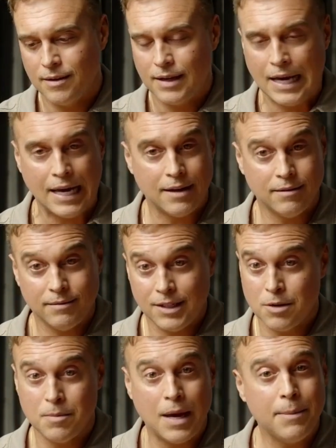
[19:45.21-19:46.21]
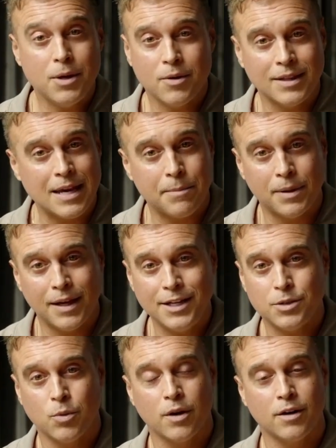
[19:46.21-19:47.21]
And maybe you're in that
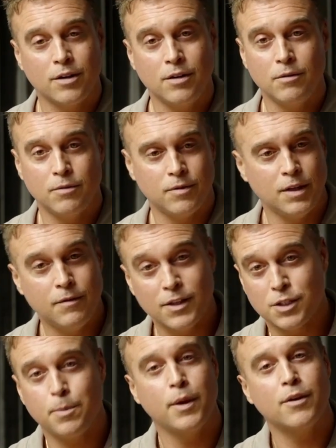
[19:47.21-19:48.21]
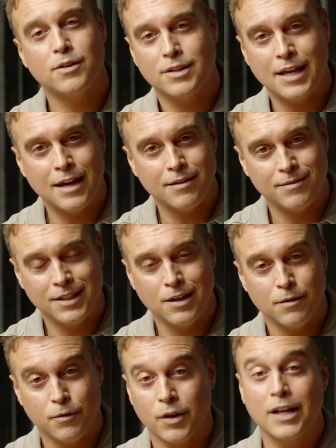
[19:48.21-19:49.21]
place where you've experienced that
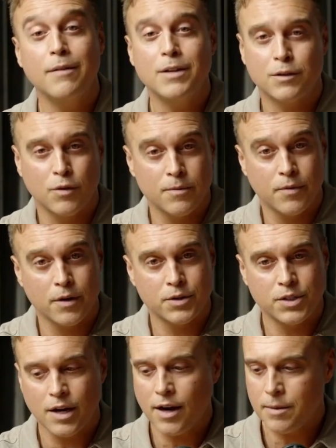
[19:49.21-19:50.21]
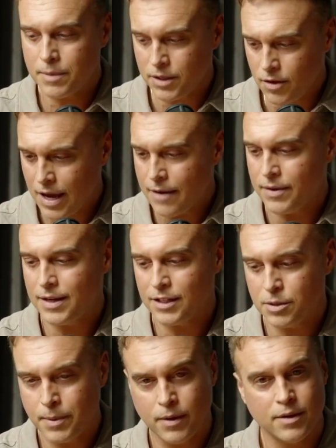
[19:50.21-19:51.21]
forgiveness from 1 John, but you haven't
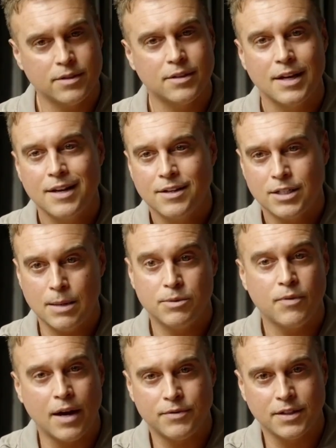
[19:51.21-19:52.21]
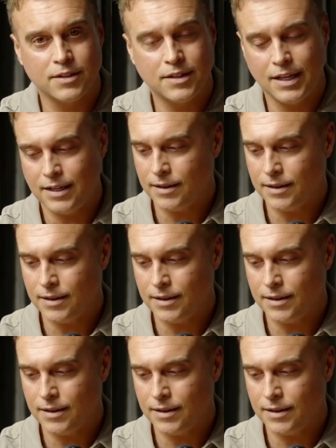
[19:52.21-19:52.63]
experienced James 5:16.